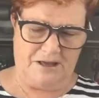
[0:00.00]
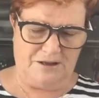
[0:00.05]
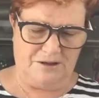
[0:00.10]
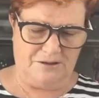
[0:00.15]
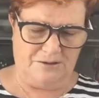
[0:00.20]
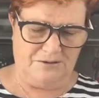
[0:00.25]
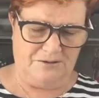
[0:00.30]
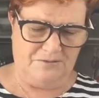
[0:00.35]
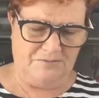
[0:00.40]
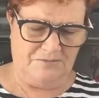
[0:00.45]

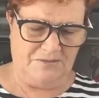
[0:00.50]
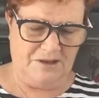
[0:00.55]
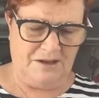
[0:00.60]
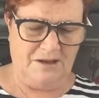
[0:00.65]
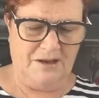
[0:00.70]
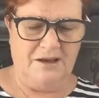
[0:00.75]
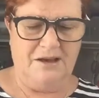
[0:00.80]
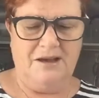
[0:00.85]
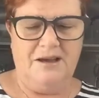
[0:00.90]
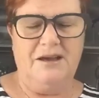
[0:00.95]
value.
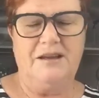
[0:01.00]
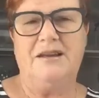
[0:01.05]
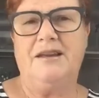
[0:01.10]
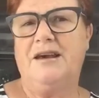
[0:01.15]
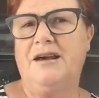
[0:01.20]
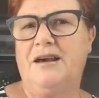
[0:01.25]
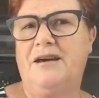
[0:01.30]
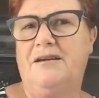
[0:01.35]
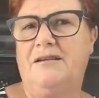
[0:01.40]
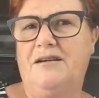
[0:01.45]

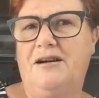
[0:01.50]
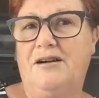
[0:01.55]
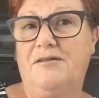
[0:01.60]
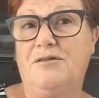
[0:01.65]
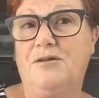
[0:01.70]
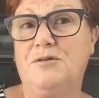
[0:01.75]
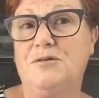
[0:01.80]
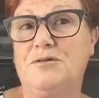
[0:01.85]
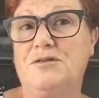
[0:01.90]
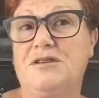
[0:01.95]
Now,
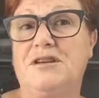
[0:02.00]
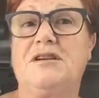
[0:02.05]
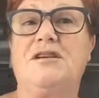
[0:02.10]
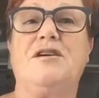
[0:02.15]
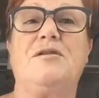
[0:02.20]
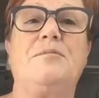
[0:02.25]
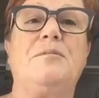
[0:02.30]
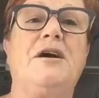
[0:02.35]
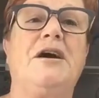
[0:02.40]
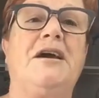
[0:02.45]
I've
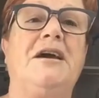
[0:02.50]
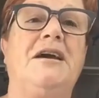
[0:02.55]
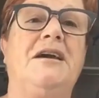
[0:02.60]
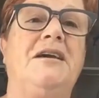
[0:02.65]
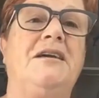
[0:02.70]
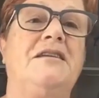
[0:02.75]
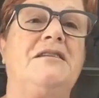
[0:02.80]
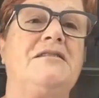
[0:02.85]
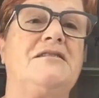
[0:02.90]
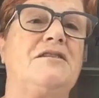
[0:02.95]
also got my
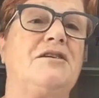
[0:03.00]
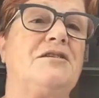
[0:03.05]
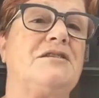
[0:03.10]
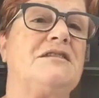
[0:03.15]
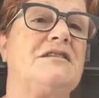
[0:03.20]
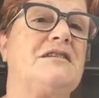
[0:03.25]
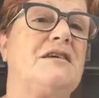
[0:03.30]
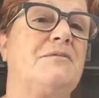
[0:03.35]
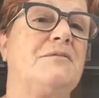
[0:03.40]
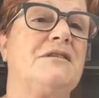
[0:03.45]
hands
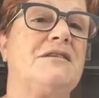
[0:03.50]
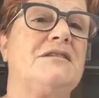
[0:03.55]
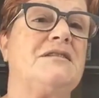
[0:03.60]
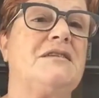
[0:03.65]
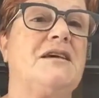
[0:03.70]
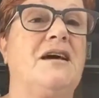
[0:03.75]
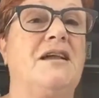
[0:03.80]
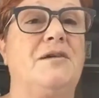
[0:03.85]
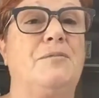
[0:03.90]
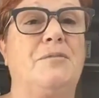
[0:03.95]
on some of the
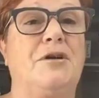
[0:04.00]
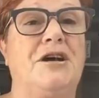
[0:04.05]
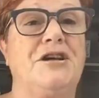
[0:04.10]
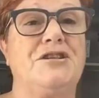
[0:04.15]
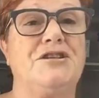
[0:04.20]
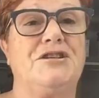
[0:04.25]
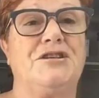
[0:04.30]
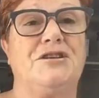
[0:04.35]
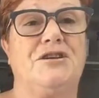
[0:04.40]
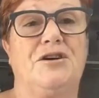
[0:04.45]

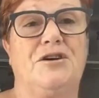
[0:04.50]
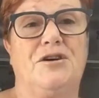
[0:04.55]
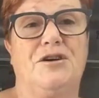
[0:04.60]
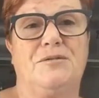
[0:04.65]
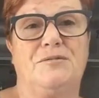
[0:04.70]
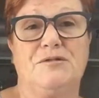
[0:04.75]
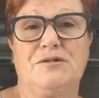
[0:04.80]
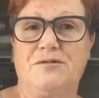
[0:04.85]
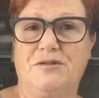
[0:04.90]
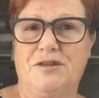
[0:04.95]
Sale-a-Bration
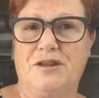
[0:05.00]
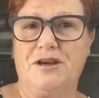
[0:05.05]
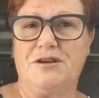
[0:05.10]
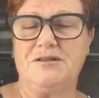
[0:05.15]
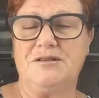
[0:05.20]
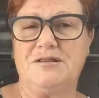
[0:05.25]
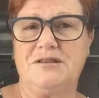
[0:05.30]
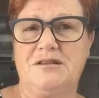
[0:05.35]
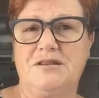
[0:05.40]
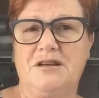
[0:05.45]
items. For
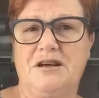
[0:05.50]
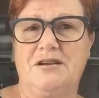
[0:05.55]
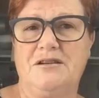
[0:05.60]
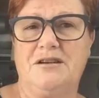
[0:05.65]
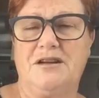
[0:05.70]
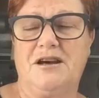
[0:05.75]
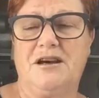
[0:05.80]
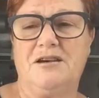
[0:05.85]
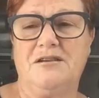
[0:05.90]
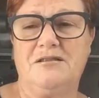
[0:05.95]
those that
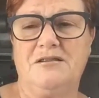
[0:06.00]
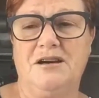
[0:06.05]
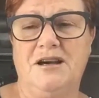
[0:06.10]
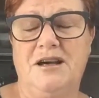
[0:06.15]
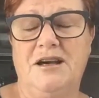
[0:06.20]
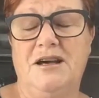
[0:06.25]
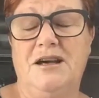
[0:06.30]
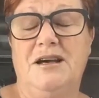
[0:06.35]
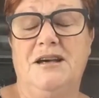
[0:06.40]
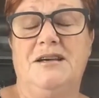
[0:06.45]
don't know,
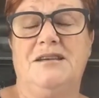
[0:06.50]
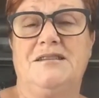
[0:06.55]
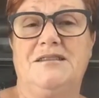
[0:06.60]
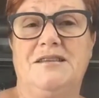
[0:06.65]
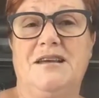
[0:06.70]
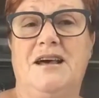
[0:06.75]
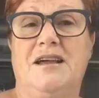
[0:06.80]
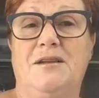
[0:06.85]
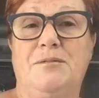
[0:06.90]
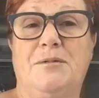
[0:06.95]

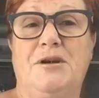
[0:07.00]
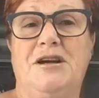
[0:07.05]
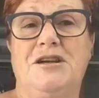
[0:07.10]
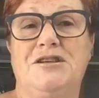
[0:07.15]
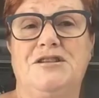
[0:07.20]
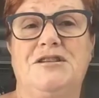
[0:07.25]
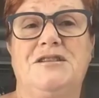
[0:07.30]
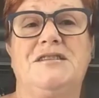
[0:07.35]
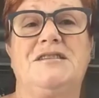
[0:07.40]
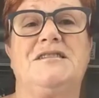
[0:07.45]

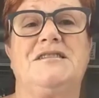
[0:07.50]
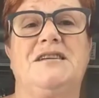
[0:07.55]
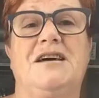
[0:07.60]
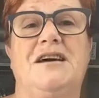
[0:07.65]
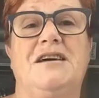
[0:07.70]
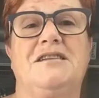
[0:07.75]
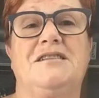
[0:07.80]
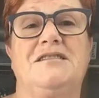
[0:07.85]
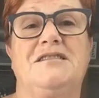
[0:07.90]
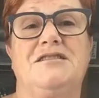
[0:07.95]
Sale-a-Bration
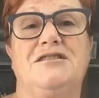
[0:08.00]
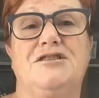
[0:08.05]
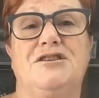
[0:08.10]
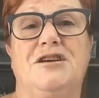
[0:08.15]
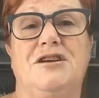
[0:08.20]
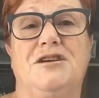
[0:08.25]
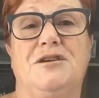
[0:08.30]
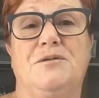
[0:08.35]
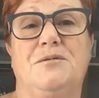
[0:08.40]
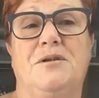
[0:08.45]
starts
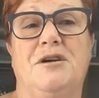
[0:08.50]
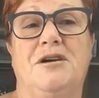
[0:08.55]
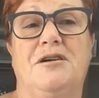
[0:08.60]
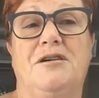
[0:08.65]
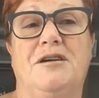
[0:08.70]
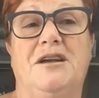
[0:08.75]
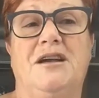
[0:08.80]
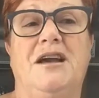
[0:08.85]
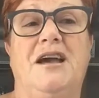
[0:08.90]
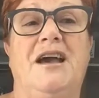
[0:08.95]
in
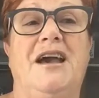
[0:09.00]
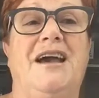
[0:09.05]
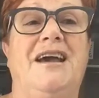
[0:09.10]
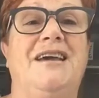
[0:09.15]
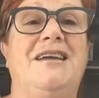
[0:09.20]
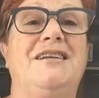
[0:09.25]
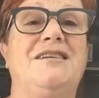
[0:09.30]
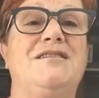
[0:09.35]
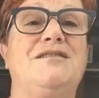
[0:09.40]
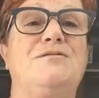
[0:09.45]
January,
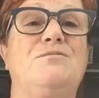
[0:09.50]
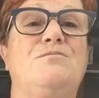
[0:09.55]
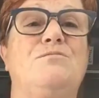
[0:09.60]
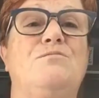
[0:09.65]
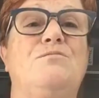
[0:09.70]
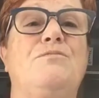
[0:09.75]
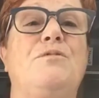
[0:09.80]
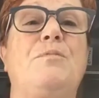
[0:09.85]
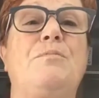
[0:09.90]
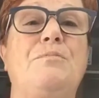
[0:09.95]
and it's
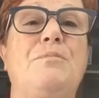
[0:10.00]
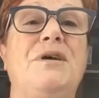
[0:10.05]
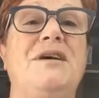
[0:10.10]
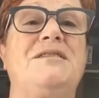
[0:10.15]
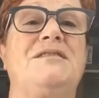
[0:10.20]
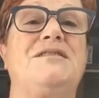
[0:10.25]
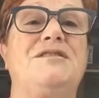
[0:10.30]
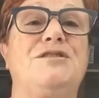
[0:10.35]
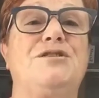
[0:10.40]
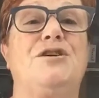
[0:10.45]
the
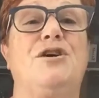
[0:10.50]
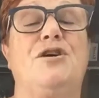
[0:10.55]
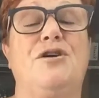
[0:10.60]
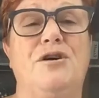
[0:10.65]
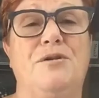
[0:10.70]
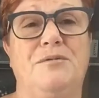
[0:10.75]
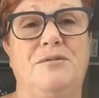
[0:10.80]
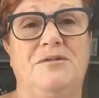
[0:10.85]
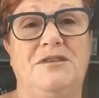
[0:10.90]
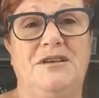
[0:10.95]
best
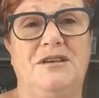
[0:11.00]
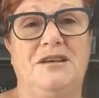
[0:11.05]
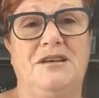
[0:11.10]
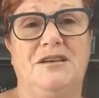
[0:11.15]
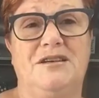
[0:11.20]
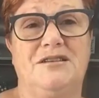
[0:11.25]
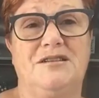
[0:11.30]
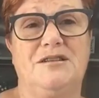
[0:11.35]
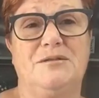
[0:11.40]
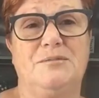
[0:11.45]
time of the
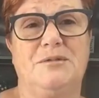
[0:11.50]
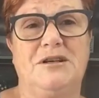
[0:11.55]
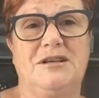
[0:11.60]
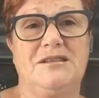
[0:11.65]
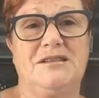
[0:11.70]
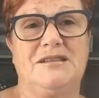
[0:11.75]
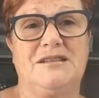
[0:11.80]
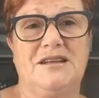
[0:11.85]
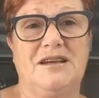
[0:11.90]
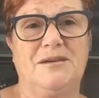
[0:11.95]
year to
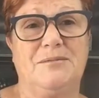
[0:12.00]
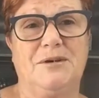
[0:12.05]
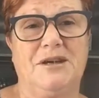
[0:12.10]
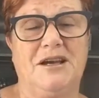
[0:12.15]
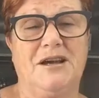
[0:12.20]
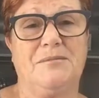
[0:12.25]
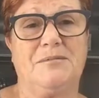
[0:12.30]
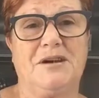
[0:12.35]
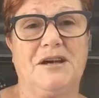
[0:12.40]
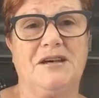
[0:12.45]
be a
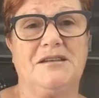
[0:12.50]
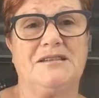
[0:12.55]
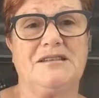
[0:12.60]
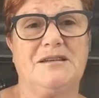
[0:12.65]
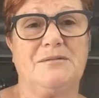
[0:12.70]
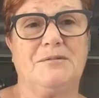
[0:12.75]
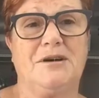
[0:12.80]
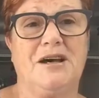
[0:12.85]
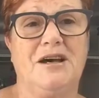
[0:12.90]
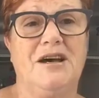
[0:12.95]
Stamping Up
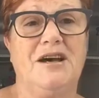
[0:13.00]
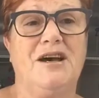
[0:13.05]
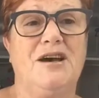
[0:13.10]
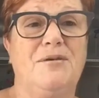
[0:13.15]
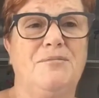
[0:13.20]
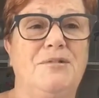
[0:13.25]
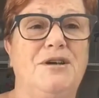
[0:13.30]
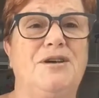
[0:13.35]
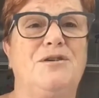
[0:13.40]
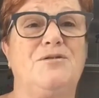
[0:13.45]
customer
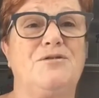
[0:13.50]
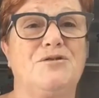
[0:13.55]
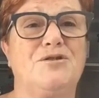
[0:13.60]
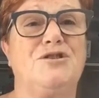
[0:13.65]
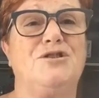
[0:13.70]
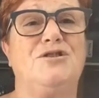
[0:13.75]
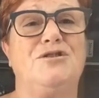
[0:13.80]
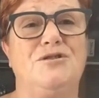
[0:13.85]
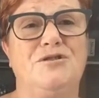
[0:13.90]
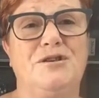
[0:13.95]

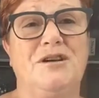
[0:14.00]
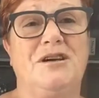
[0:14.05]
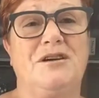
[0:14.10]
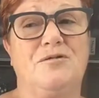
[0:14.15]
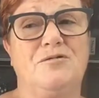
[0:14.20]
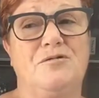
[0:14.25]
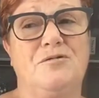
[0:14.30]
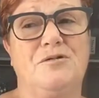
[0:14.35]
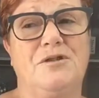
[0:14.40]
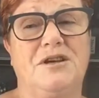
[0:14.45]
because you
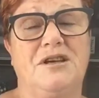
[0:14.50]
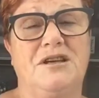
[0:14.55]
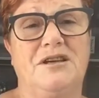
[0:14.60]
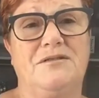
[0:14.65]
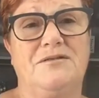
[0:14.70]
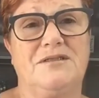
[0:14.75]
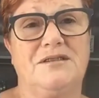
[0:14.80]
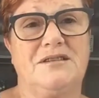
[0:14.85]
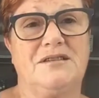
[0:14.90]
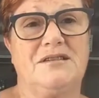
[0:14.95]
get all the
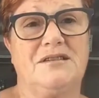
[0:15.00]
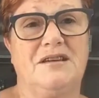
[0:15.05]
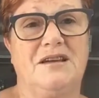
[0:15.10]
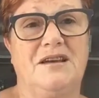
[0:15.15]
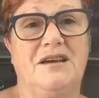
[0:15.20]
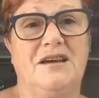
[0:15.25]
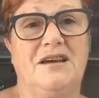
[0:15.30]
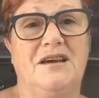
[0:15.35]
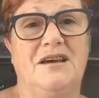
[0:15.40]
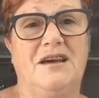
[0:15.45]
gifts
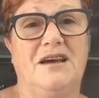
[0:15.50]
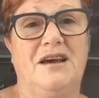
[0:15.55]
